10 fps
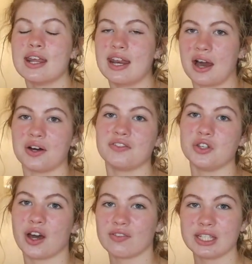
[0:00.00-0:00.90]
Now, if
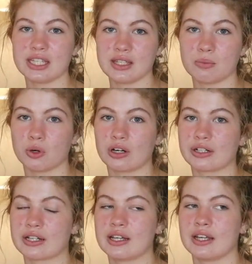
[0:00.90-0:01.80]
you have a
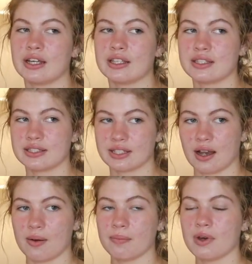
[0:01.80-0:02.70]
keyboard,
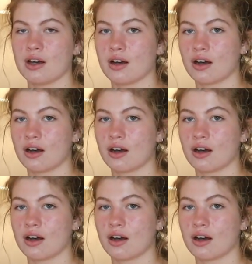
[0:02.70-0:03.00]
some